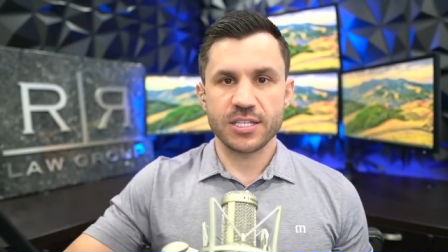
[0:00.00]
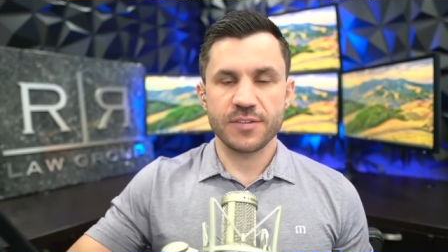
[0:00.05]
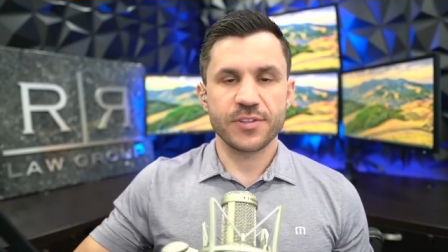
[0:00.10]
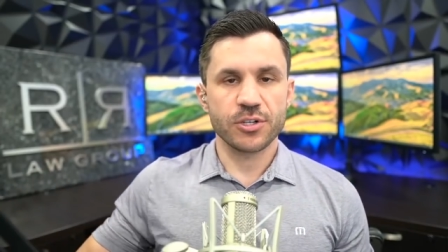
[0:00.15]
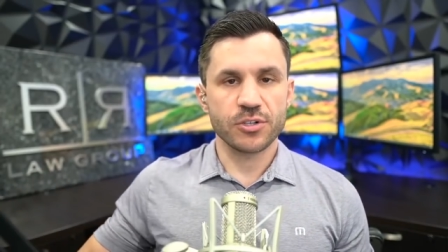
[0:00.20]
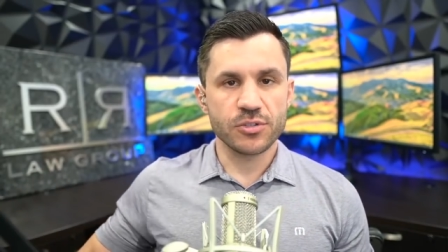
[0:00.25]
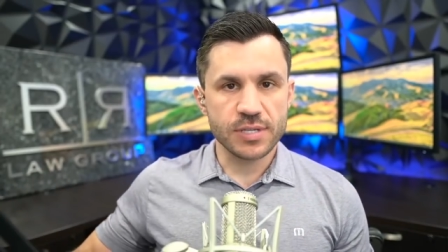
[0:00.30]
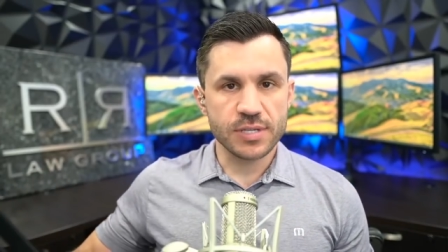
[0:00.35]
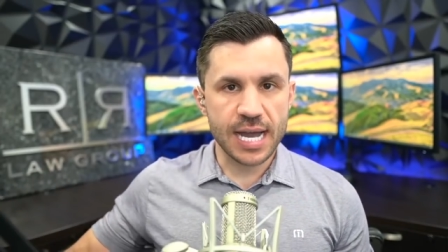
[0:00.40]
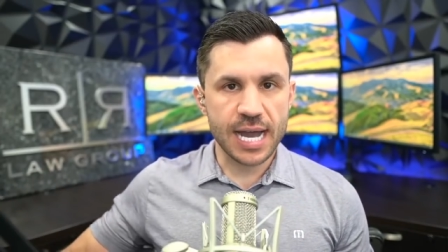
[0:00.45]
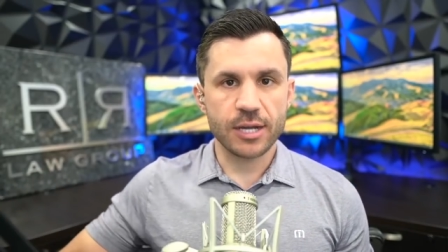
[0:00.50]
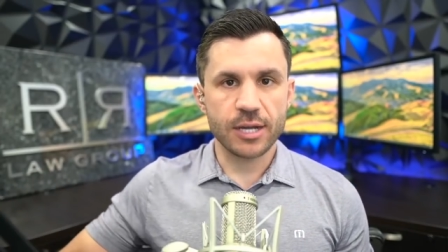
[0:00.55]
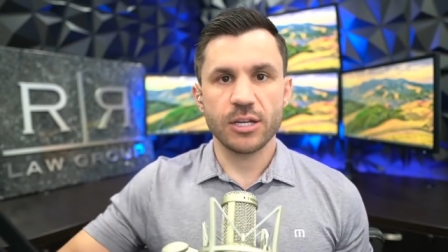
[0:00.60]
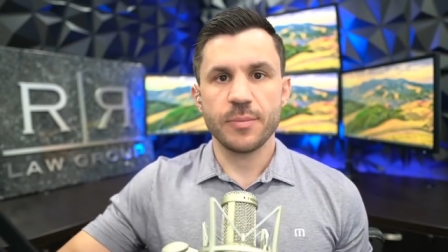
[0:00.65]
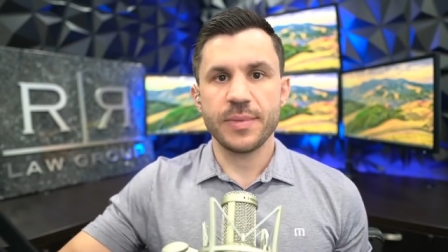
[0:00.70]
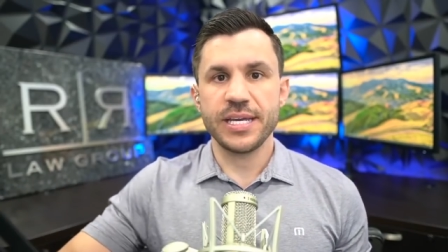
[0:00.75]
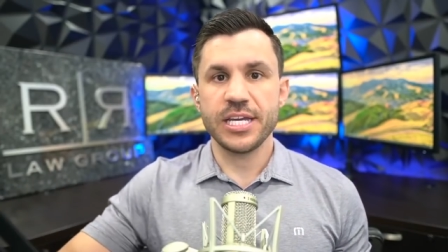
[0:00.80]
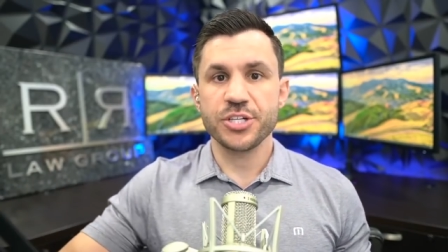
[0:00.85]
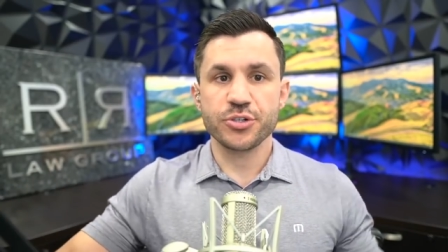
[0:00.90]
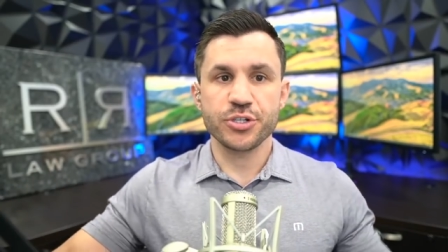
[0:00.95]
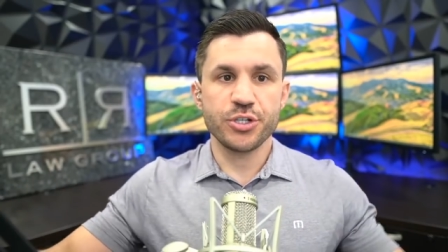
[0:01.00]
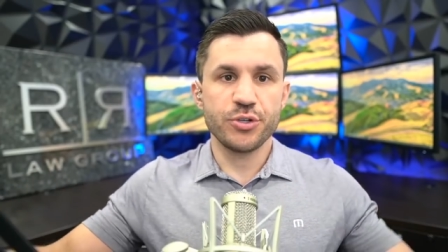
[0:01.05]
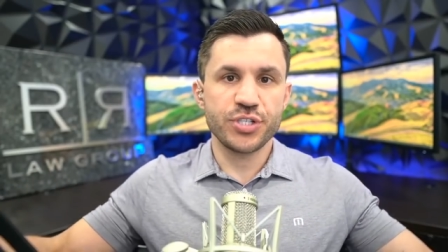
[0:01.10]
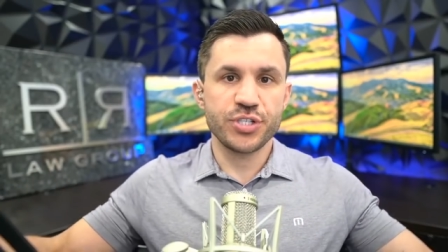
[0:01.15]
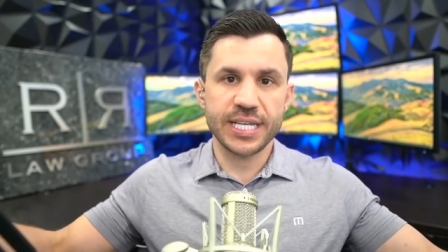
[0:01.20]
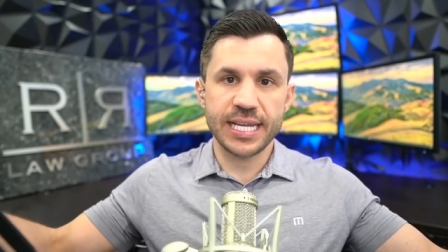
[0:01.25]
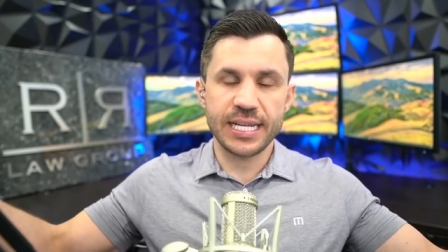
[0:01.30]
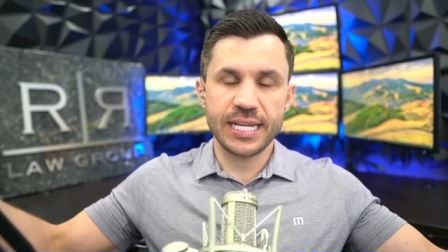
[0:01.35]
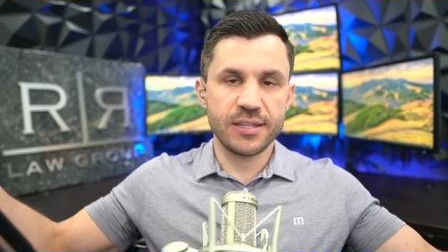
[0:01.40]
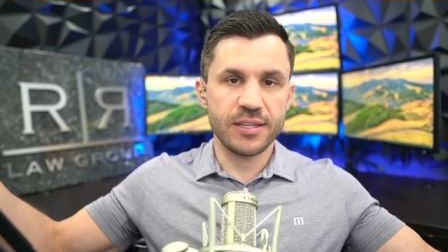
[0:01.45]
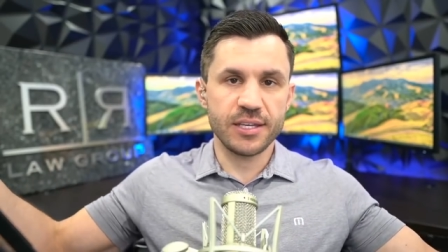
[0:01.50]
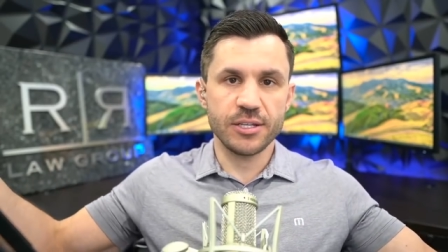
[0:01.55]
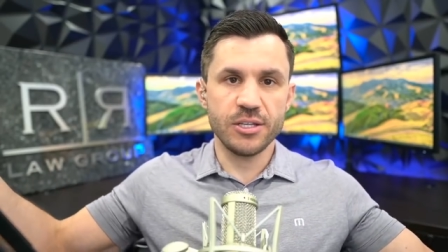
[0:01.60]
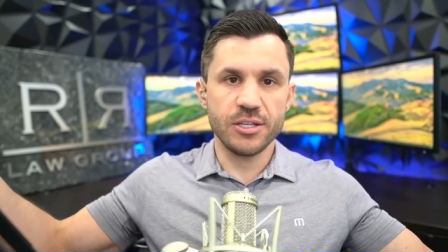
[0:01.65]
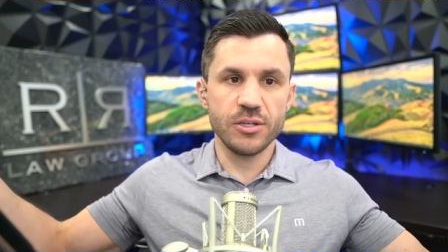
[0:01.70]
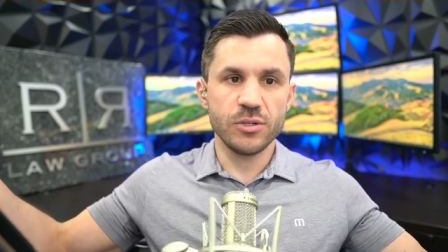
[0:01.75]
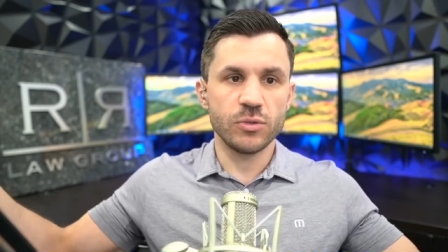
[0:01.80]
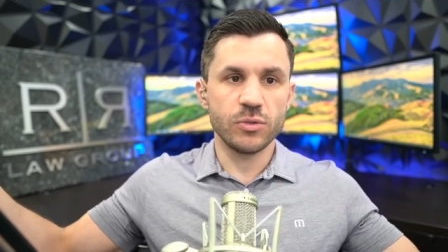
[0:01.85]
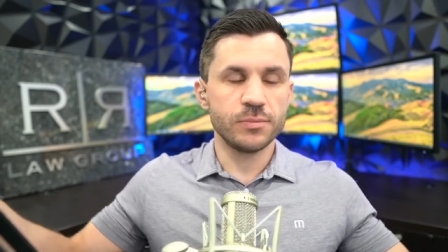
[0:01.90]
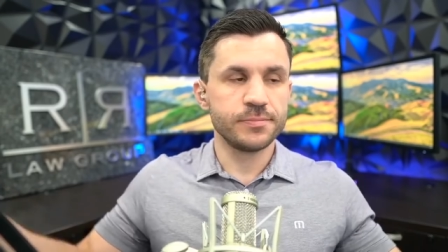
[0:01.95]
If they're not going to be introducing anything
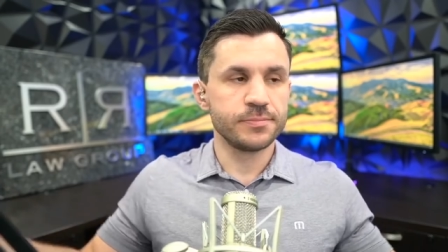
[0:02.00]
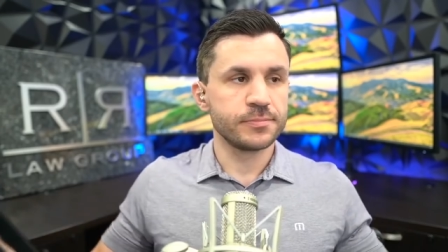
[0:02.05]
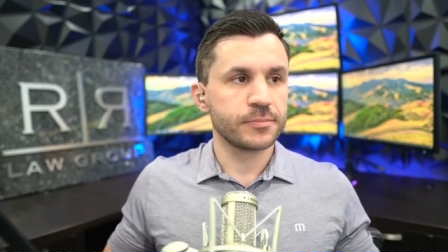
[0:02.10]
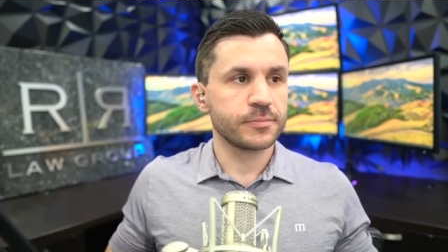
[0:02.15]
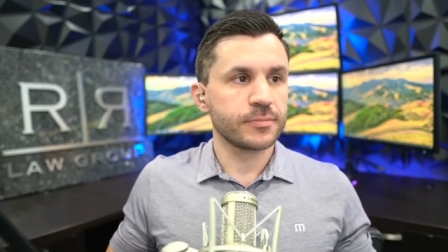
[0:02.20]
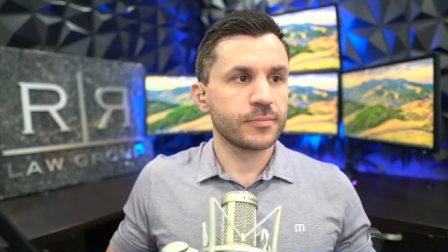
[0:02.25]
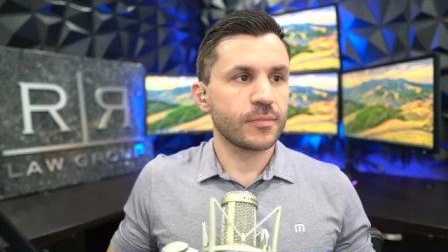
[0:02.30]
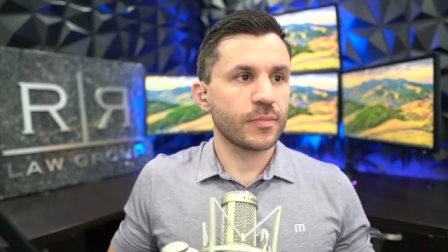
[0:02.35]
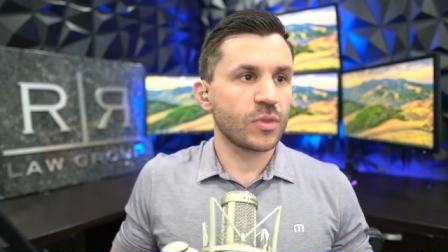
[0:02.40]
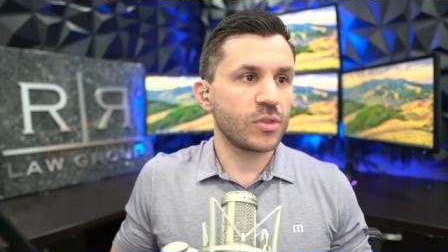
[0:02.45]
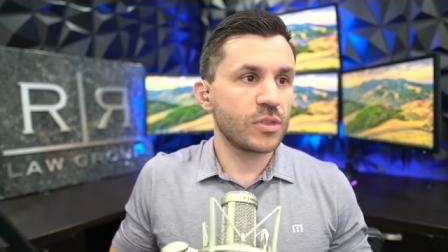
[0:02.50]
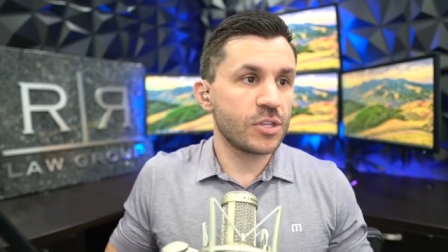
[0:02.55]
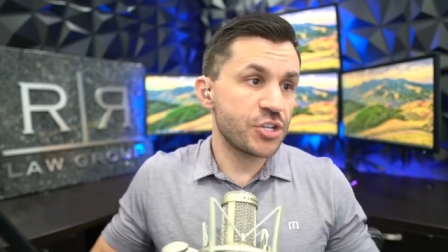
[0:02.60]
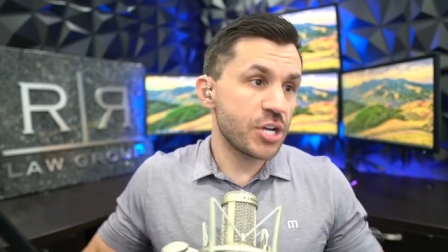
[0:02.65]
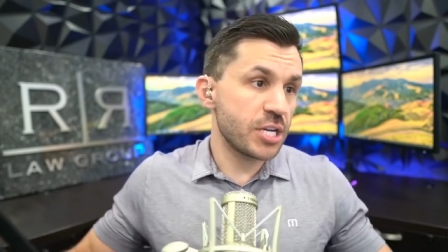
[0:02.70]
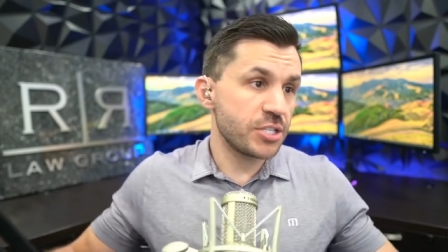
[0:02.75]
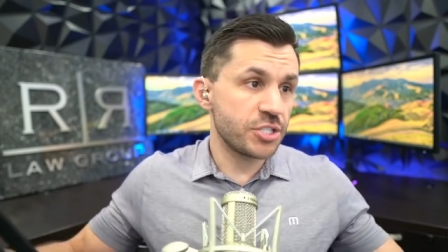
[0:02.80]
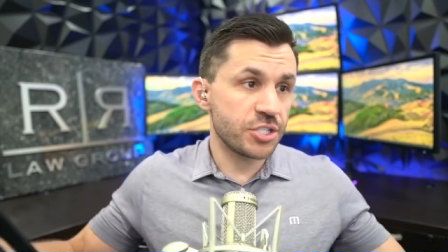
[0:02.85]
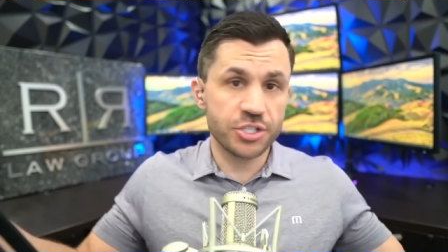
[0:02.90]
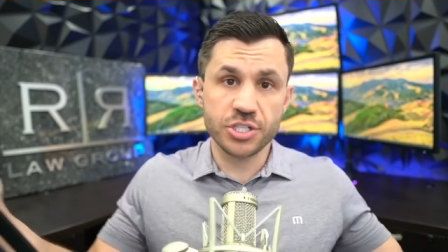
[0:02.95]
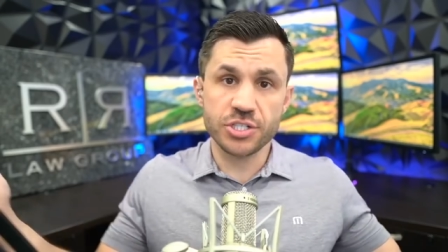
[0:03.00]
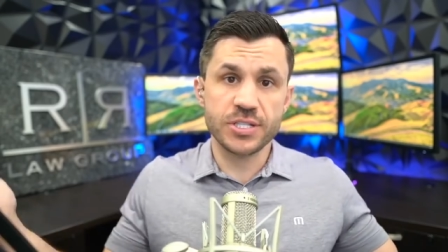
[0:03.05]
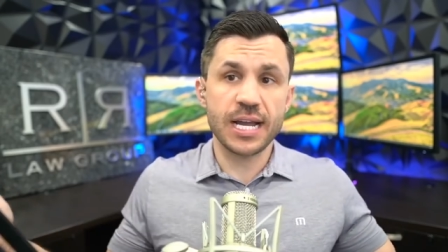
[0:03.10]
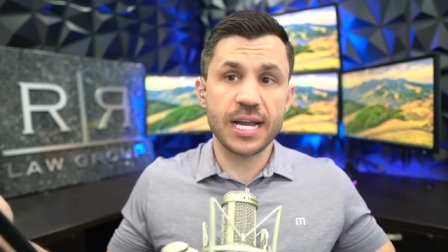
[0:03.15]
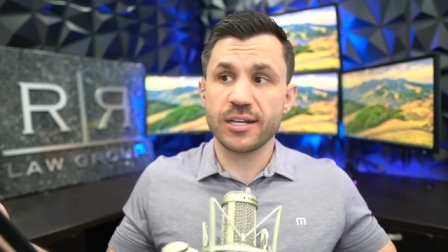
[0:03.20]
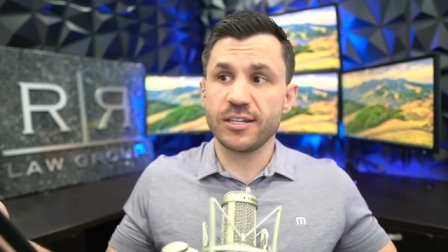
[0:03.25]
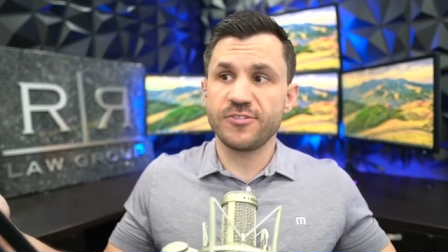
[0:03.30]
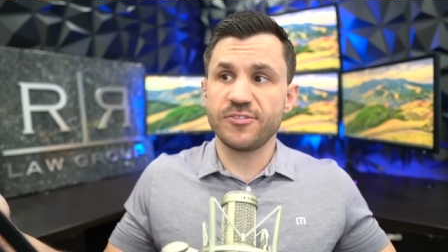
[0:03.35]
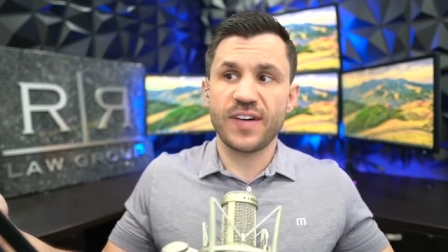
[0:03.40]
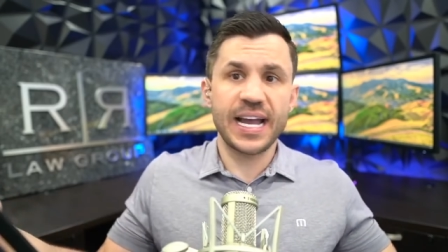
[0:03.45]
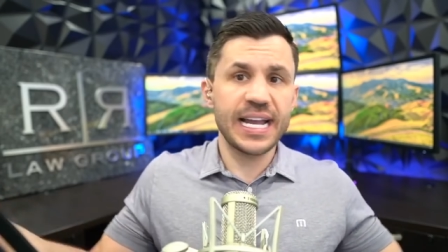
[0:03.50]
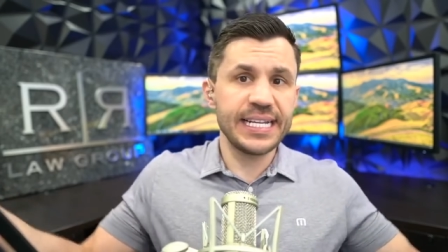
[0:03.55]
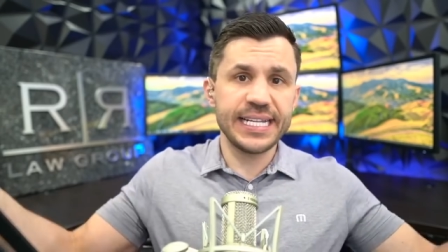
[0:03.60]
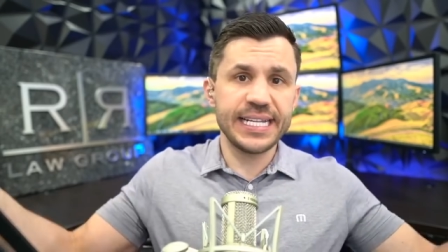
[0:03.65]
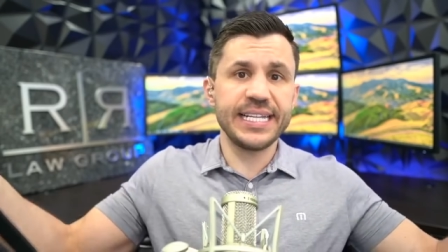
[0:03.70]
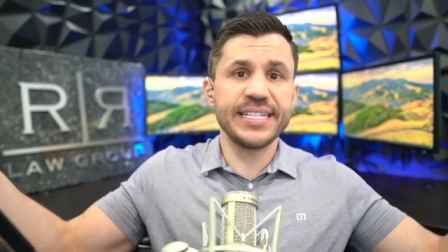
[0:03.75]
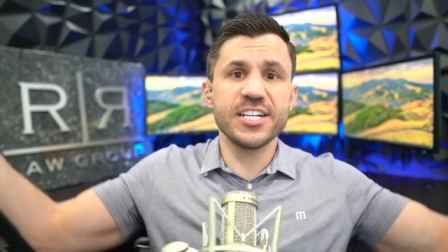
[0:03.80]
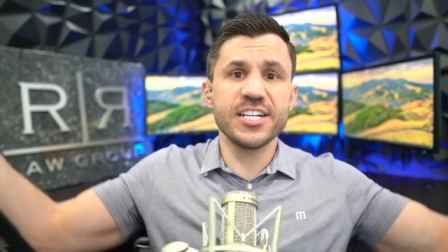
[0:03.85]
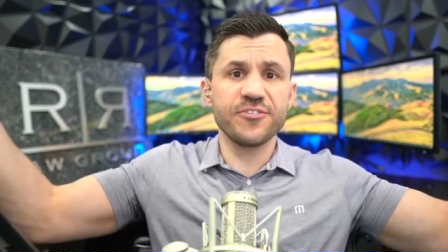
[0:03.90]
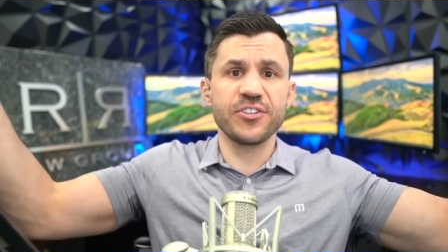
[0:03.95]
new, the judge is just not going to find
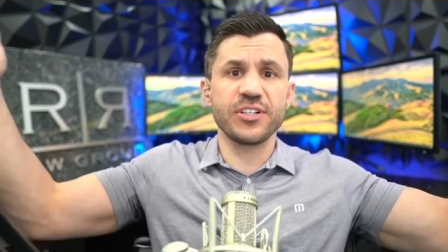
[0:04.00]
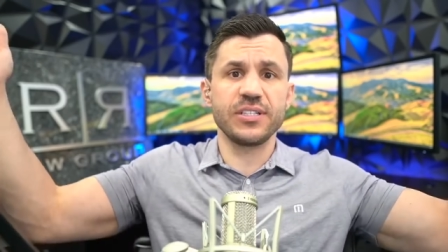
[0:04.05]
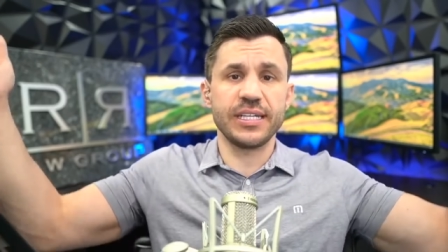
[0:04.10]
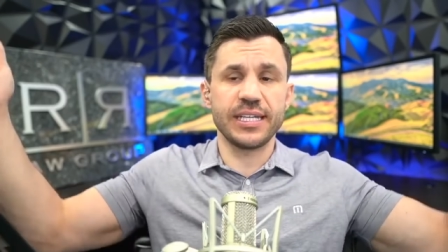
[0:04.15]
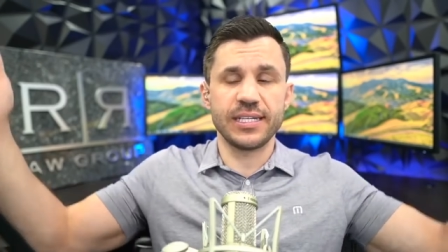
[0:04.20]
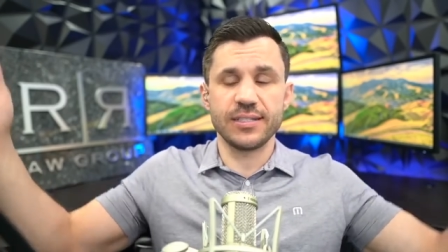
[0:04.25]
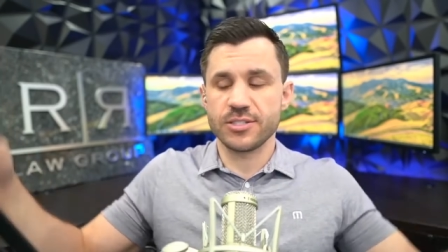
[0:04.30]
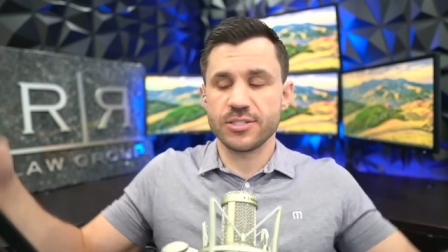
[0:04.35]
any differently.